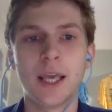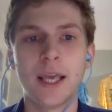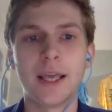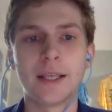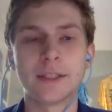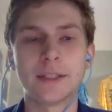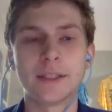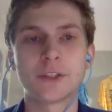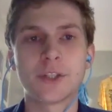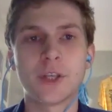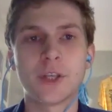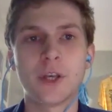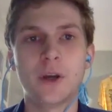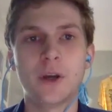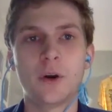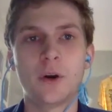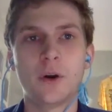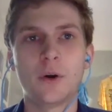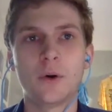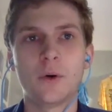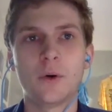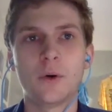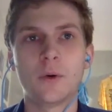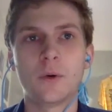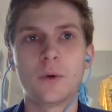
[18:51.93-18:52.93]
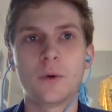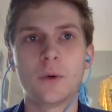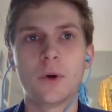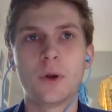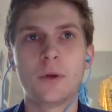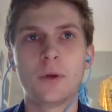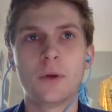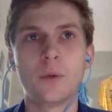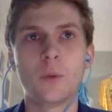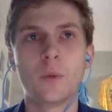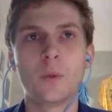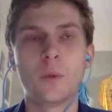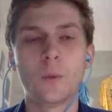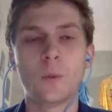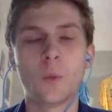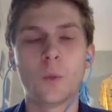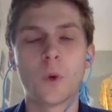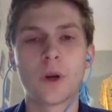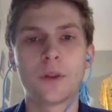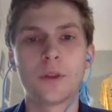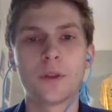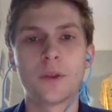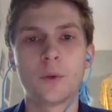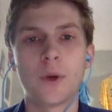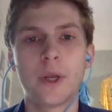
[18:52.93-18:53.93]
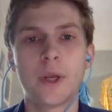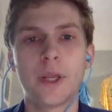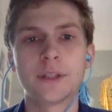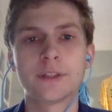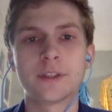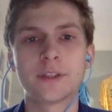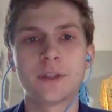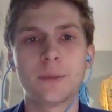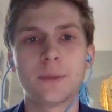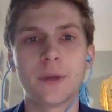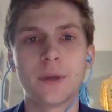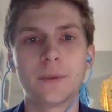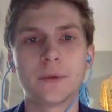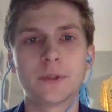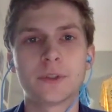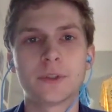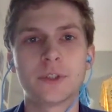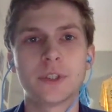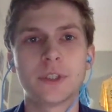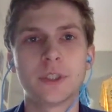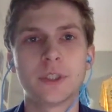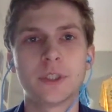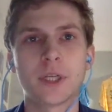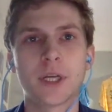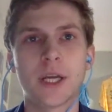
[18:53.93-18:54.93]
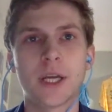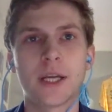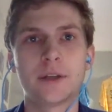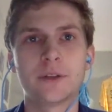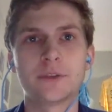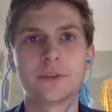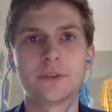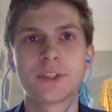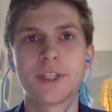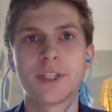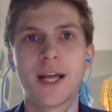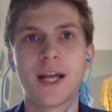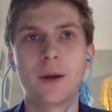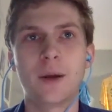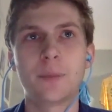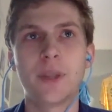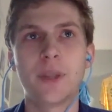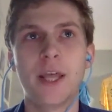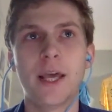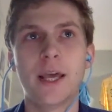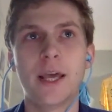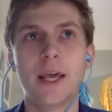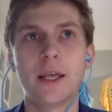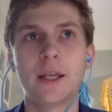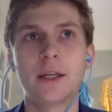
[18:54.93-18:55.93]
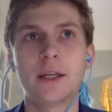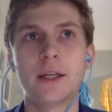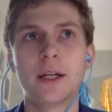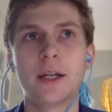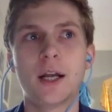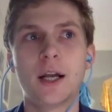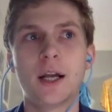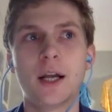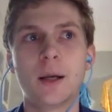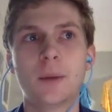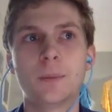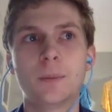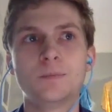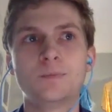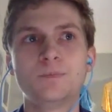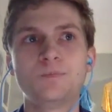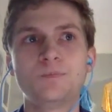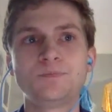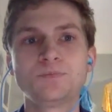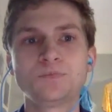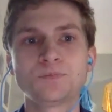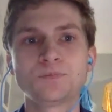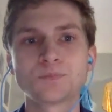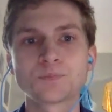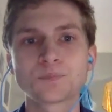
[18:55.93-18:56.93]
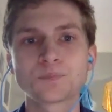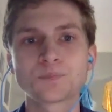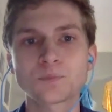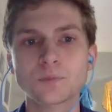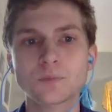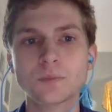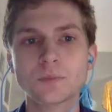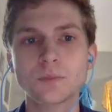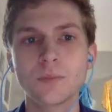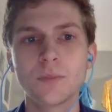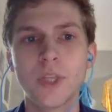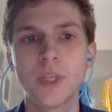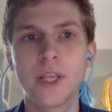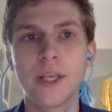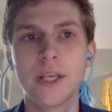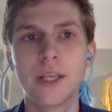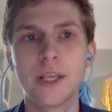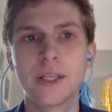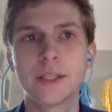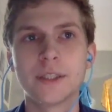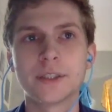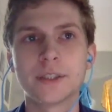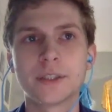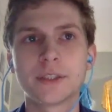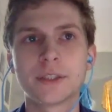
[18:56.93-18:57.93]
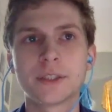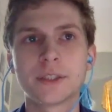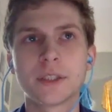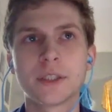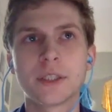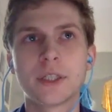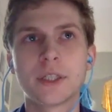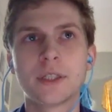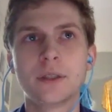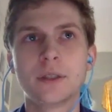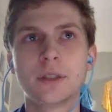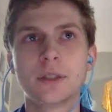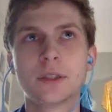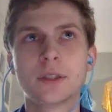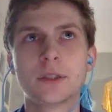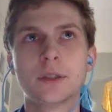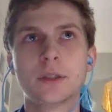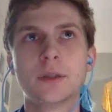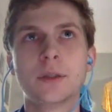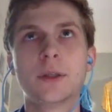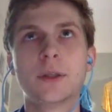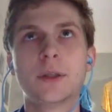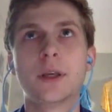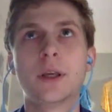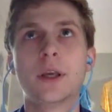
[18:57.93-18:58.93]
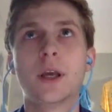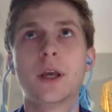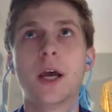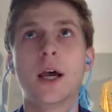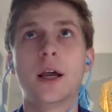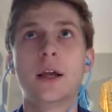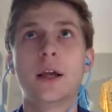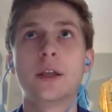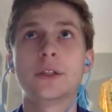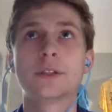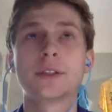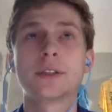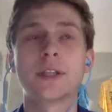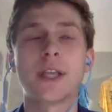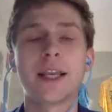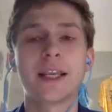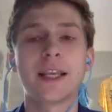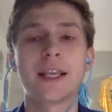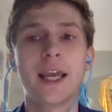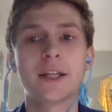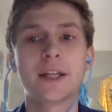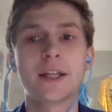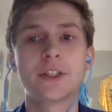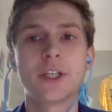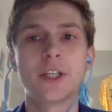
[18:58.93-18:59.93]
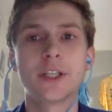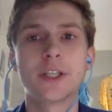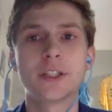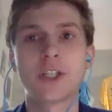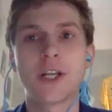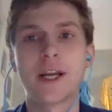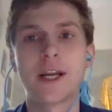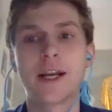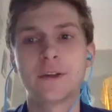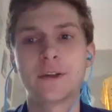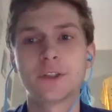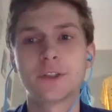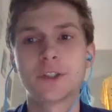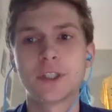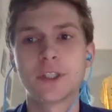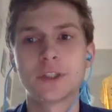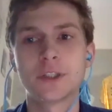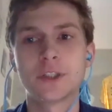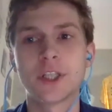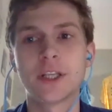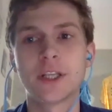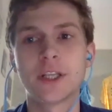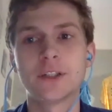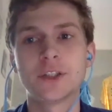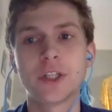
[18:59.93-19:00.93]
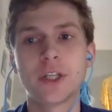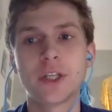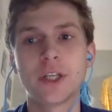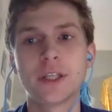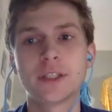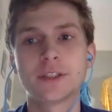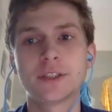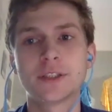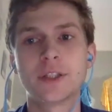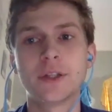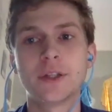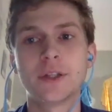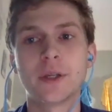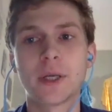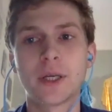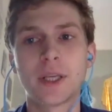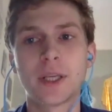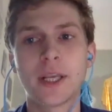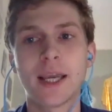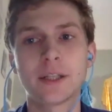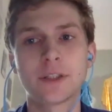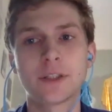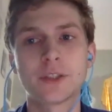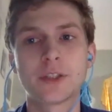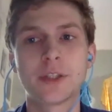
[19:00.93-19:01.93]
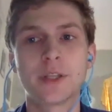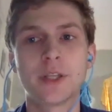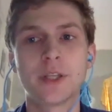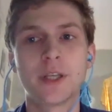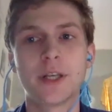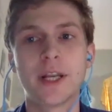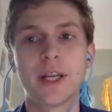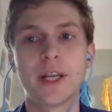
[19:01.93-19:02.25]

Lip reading: And so one of the ways I'm able to kind of stop that is it's like catch it, challenge it, change it. So you catch the